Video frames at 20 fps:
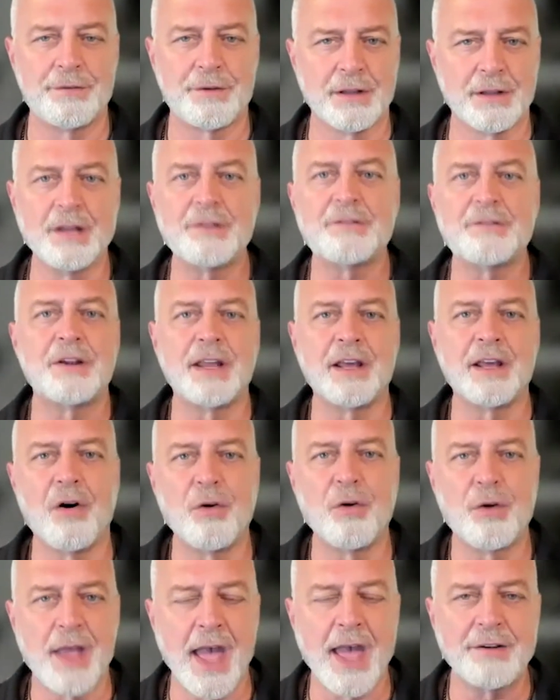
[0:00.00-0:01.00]
soliciting
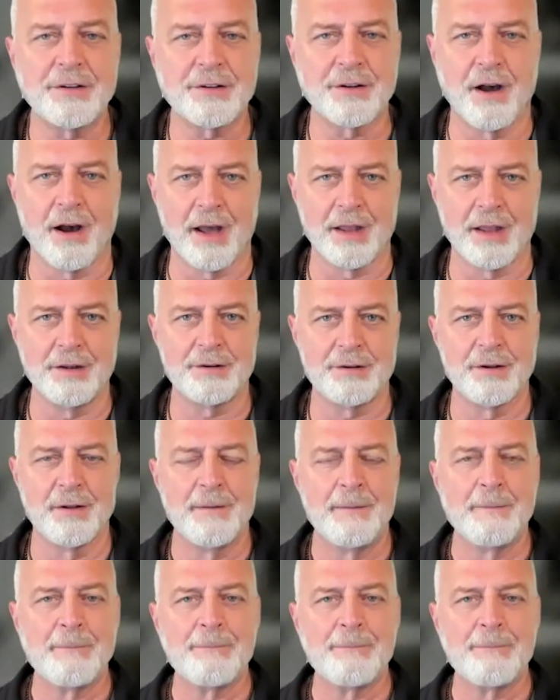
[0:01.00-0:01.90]
okay signs.